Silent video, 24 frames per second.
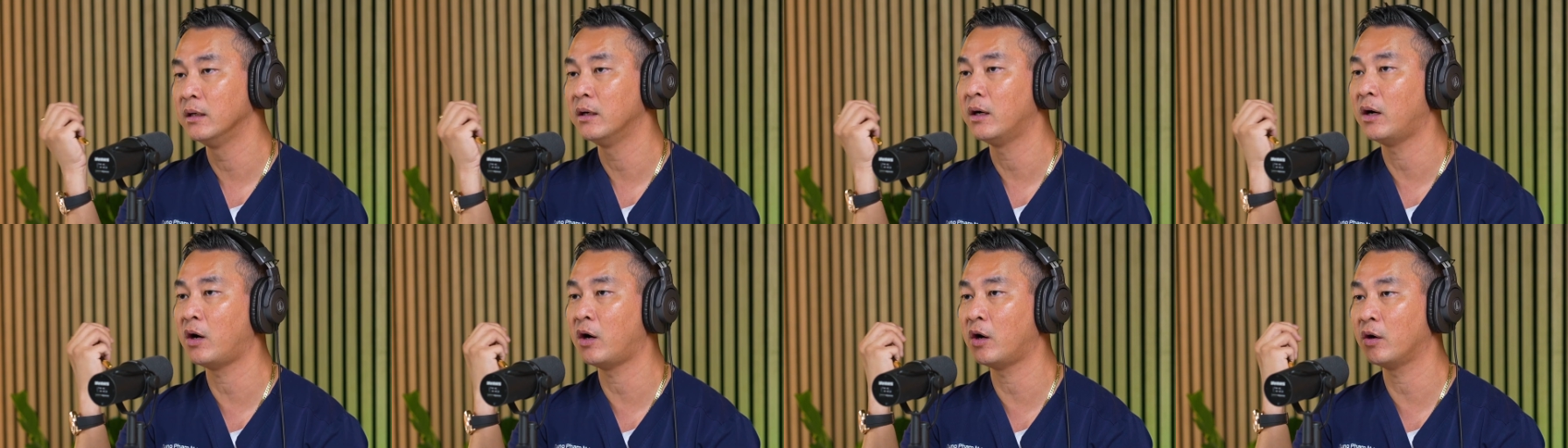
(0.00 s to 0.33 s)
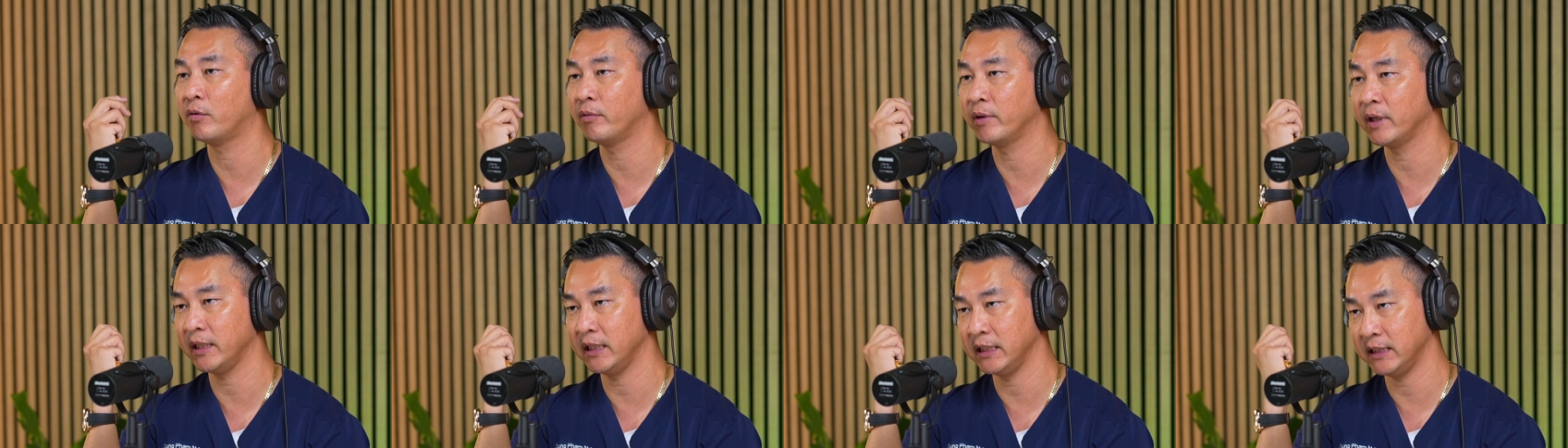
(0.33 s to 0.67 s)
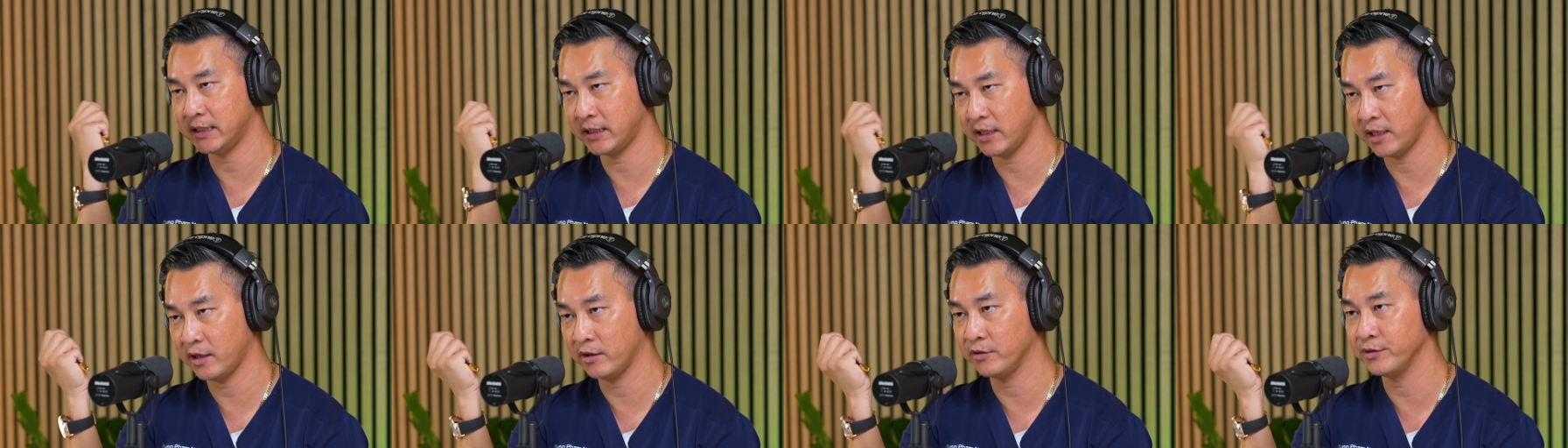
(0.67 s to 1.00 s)
already
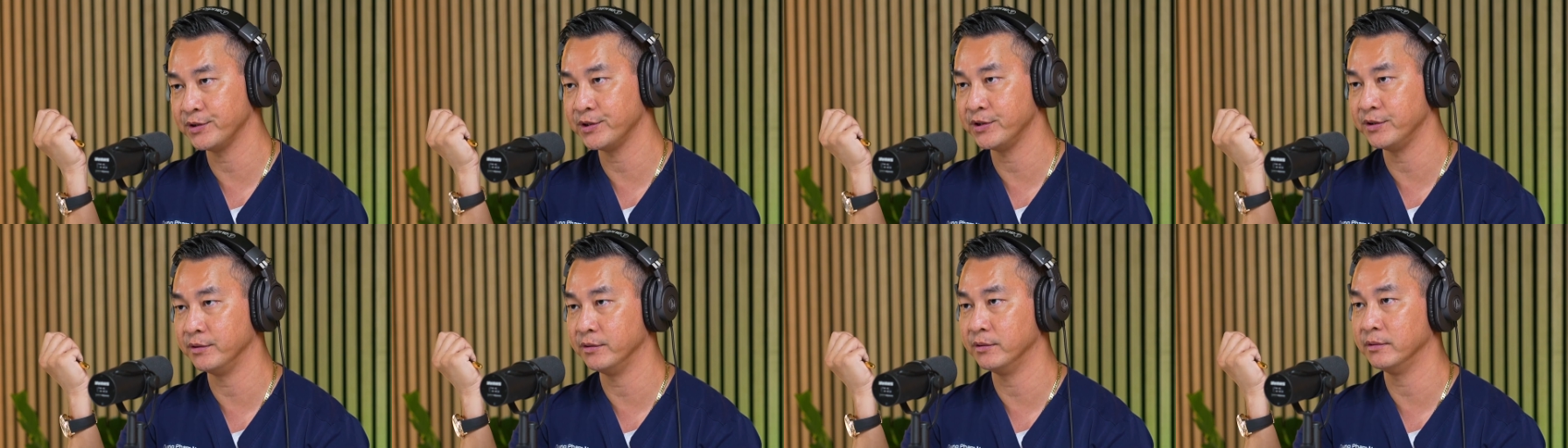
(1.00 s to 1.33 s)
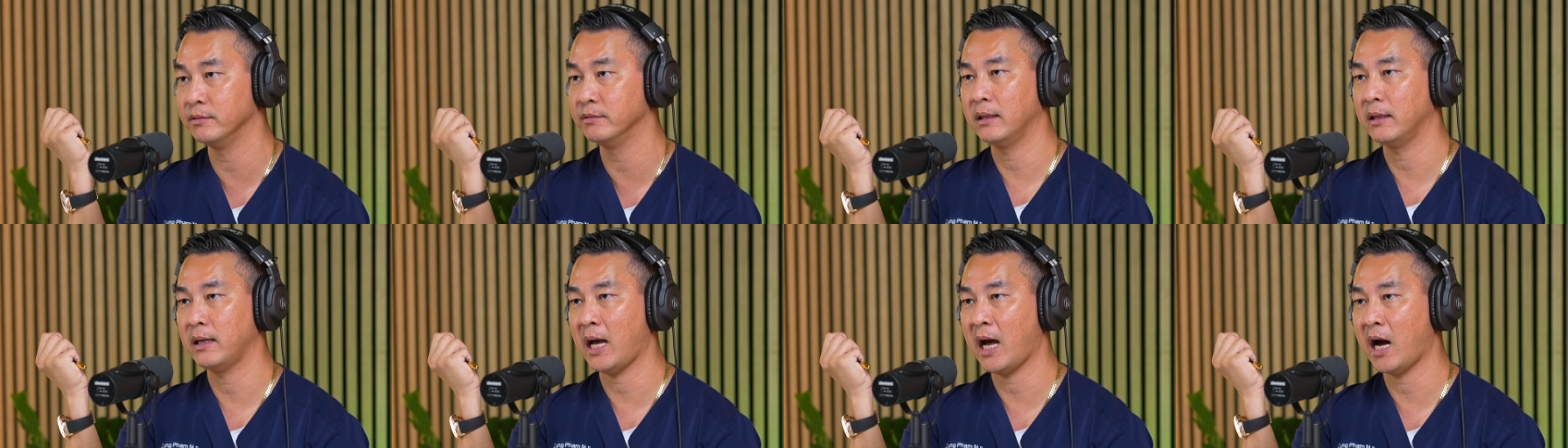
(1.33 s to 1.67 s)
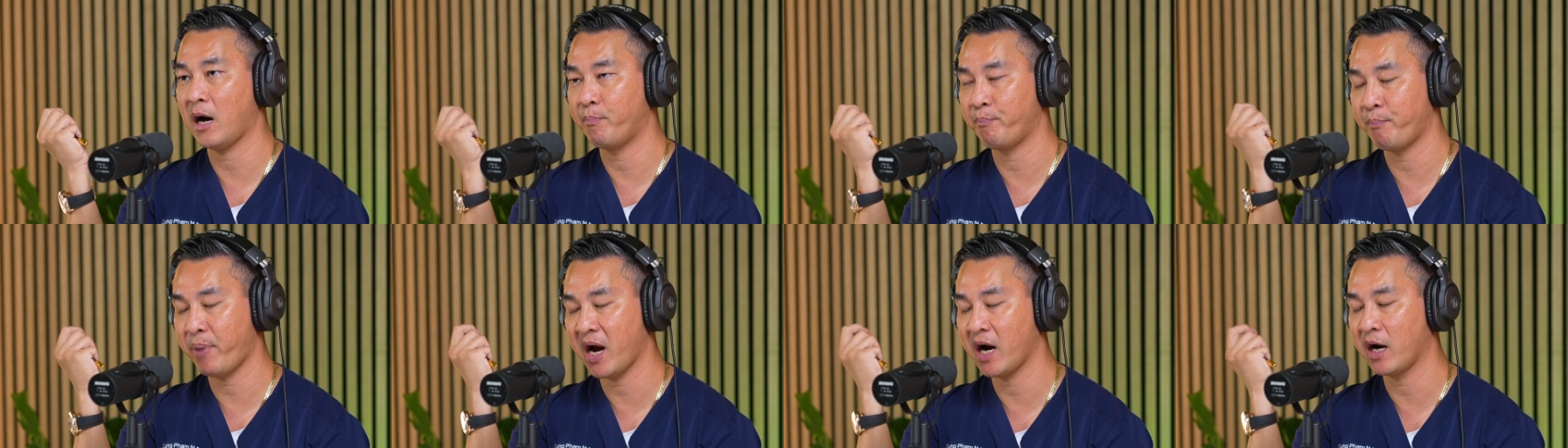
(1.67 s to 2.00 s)
tells you how
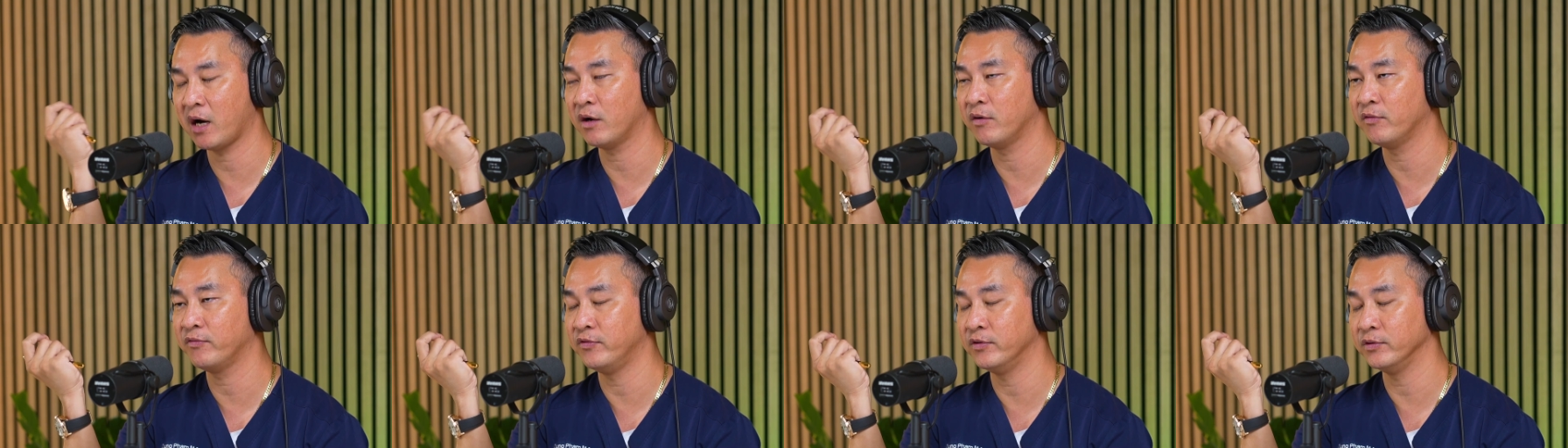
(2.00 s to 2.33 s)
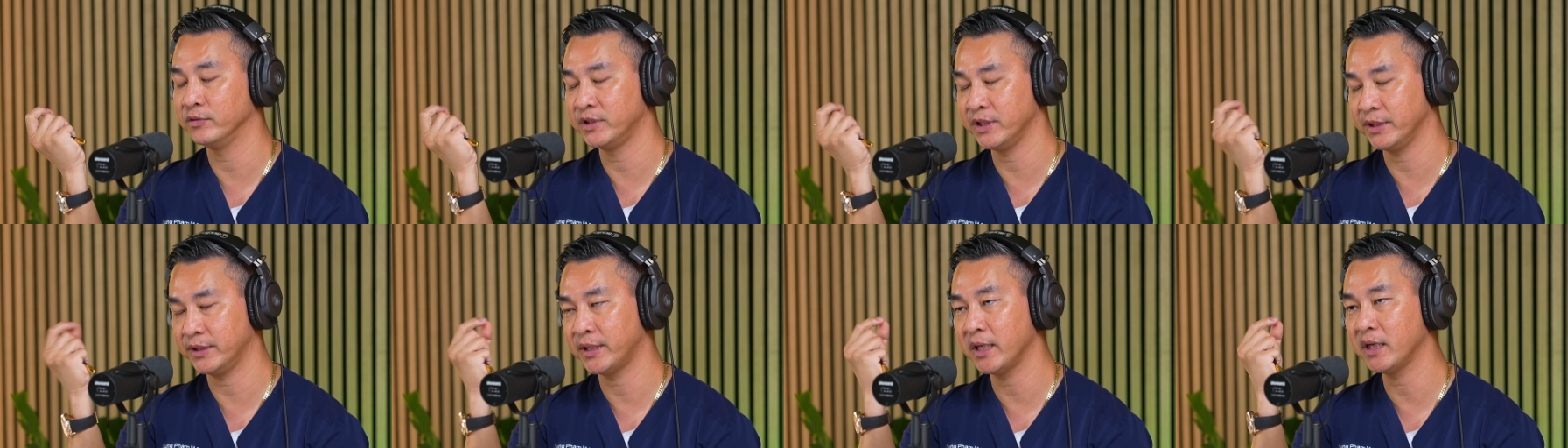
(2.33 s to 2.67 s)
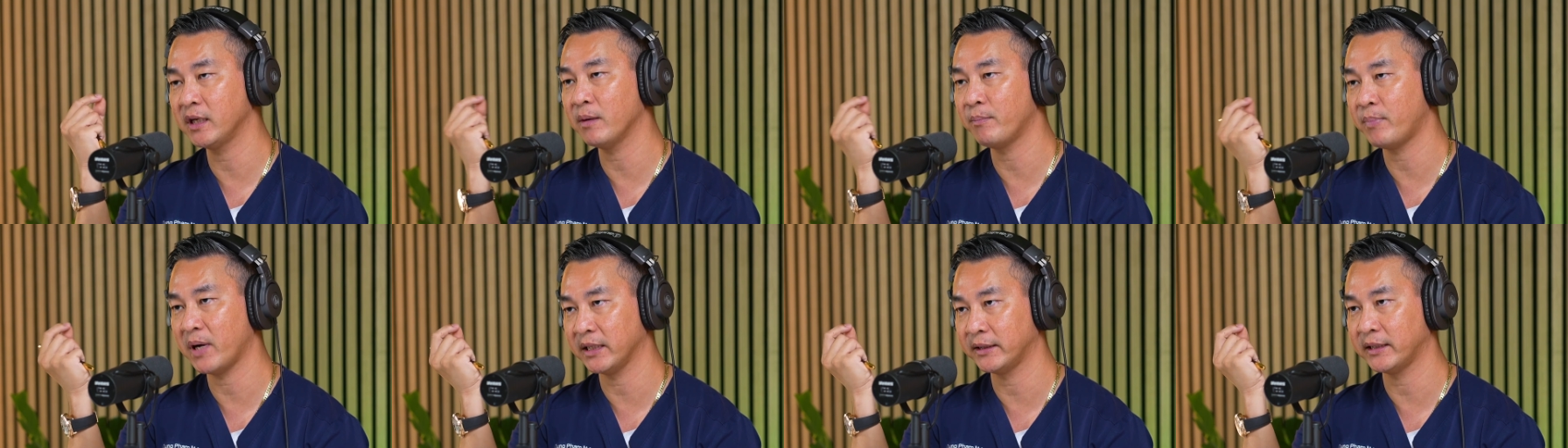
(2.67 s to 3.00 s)
powerful. Just
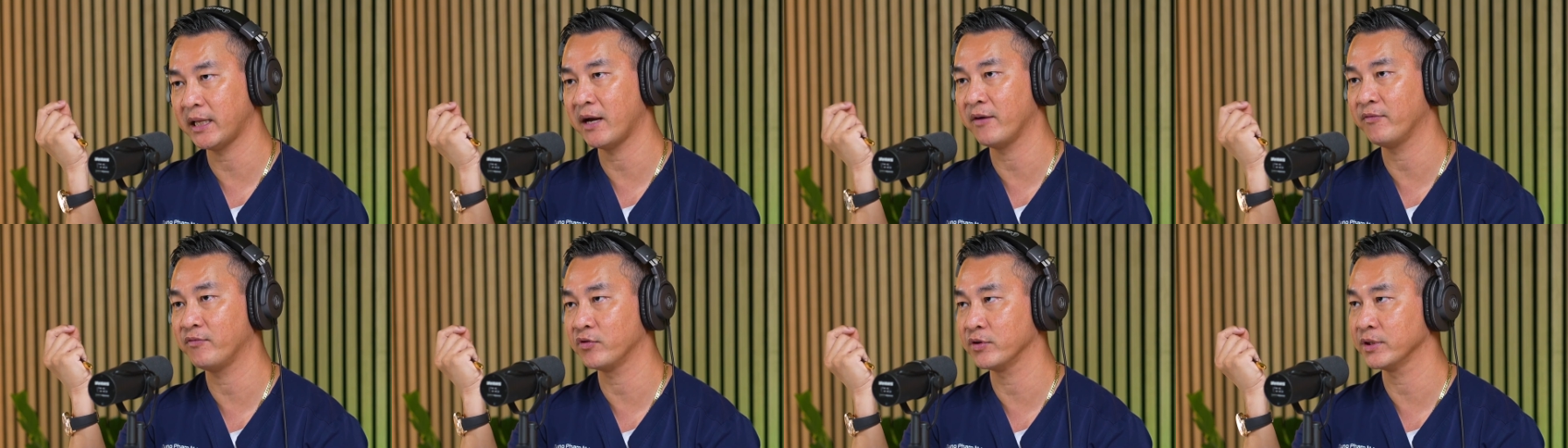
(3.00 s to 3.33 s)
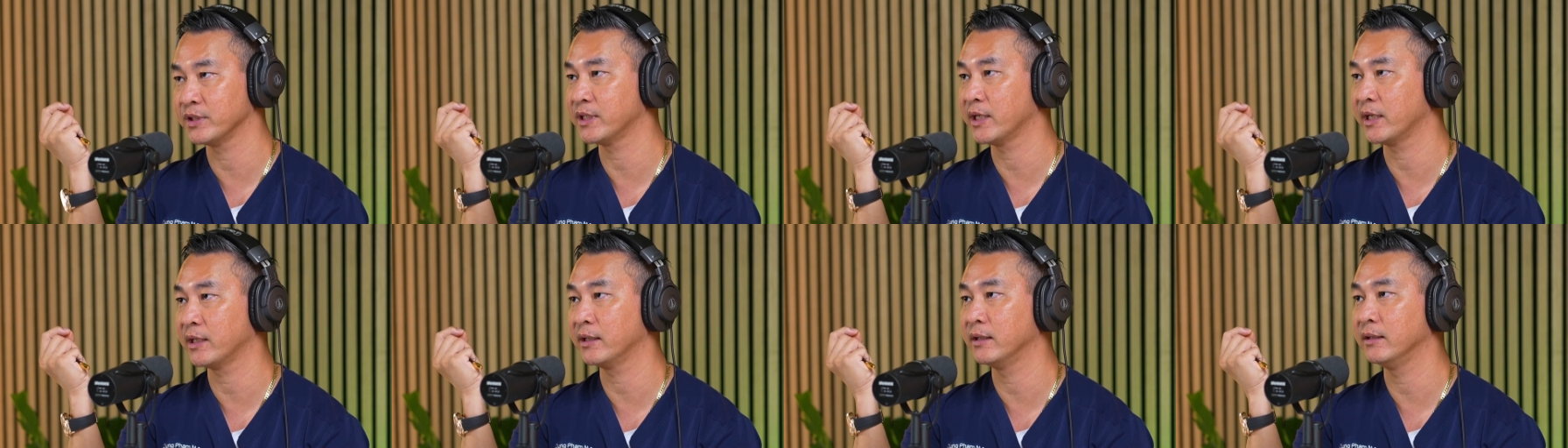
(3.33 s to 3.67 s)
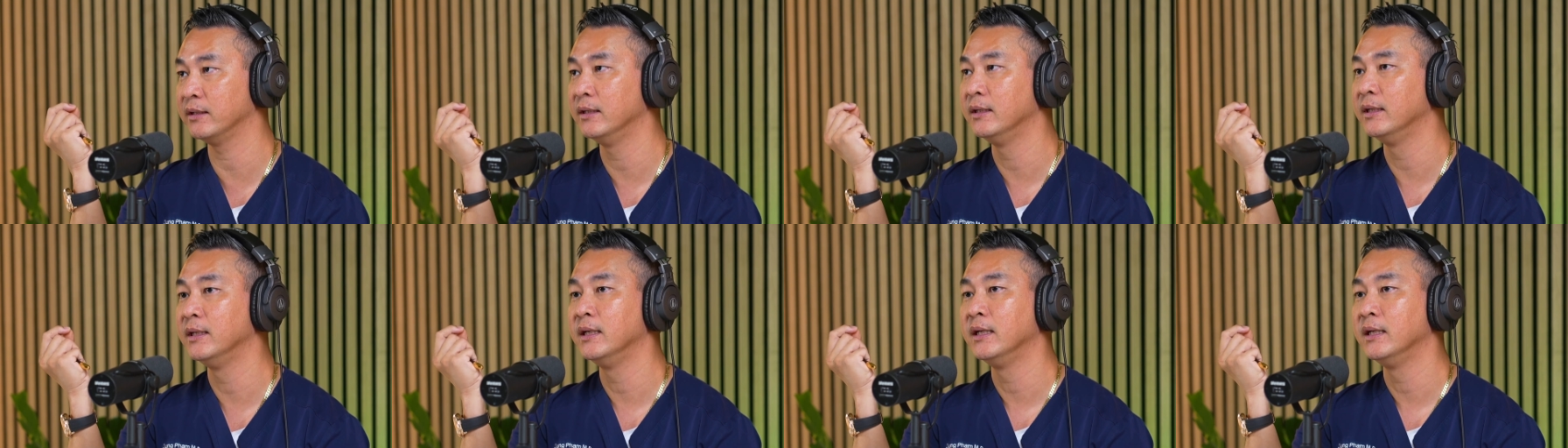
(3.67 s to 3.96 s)
think about that for a second.